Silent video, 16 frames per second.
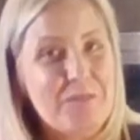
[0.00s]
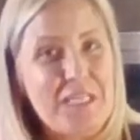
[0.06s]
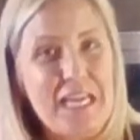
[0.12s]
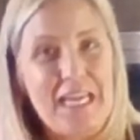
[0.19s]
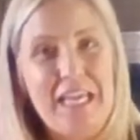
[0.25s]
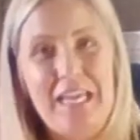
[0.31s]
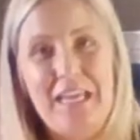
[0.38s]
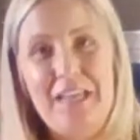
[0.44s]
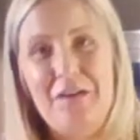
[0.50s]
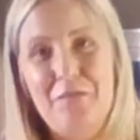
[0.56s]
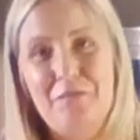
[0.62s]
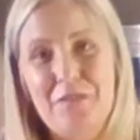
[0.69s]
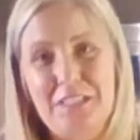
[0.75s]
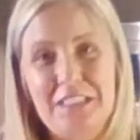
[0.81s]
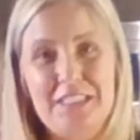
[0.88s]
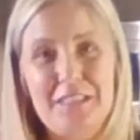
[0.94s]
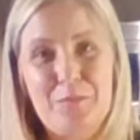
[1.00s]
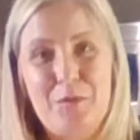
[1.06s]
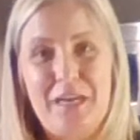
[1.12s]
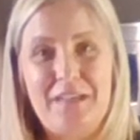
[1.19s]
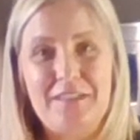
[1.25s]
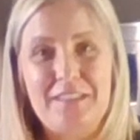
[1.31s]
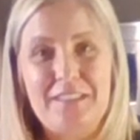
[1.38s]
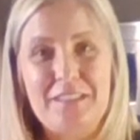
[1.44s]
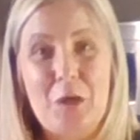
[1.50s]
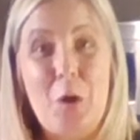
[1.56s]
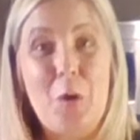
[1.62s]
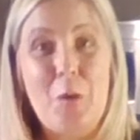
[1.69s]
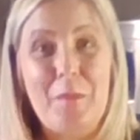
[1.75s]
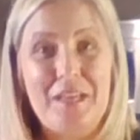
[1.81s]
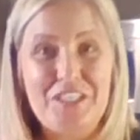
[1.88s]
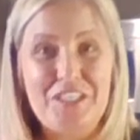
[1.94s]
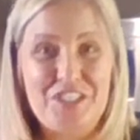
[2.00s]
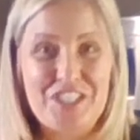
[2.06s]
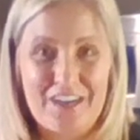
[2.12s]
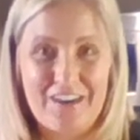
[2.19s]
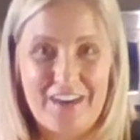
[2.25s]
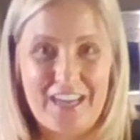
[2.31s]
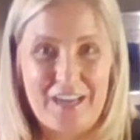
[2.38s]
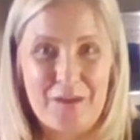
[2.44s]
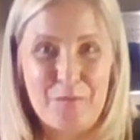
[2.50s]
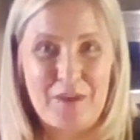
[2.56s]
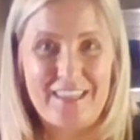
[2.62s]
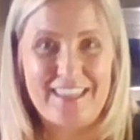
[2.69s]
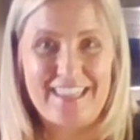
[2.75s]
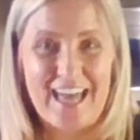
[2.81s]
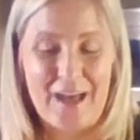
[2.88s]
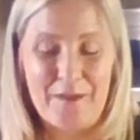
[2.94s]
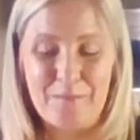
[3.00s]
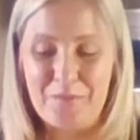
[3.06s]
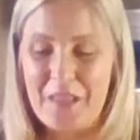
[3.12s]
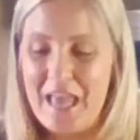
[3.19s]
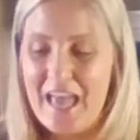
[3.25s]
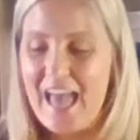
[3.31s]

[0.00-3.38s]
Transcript: taking it over to someone else's home and sharing it with them.